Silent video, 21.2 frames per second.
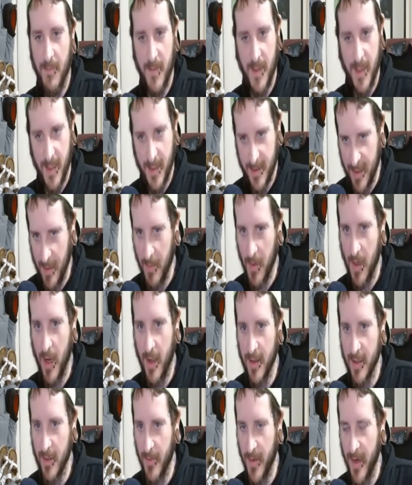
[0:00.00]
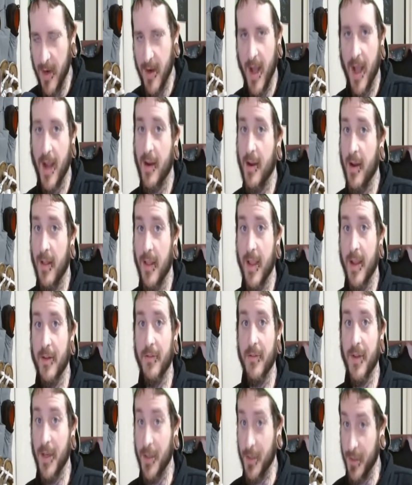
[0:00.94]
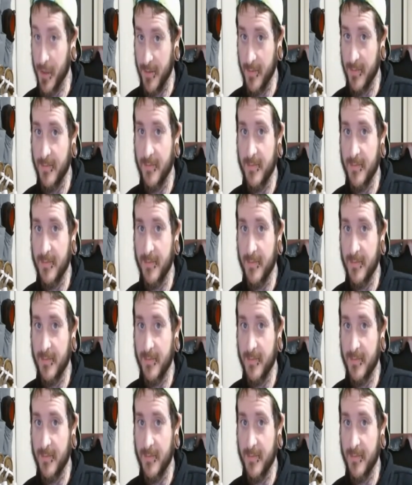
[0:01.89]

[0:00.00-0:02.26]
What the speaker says: Some call it weird, I call it innovation.